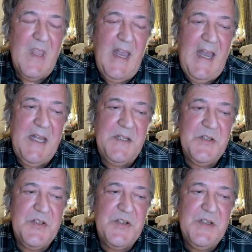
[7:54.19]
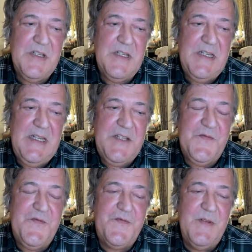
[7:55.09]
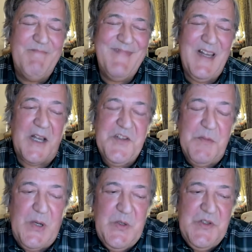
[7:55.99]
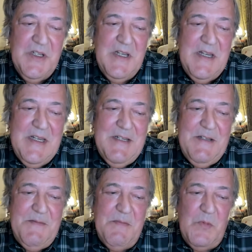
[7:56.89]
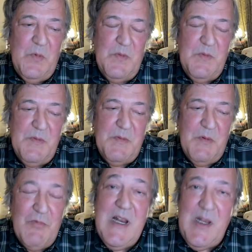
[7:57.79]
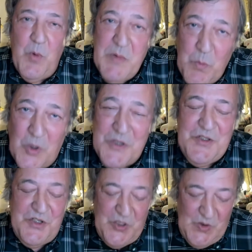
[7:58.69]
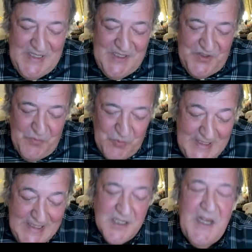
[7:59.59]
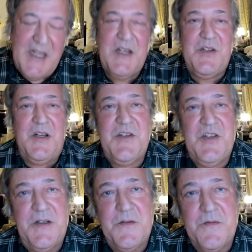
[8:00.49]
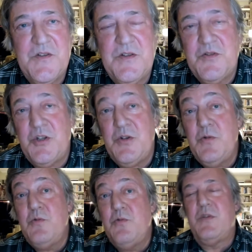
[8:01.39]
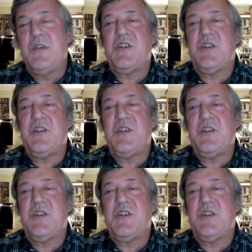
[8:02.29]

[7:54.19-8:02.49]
And it's, I suppose, really what we want to do is to reconnect ourselves to the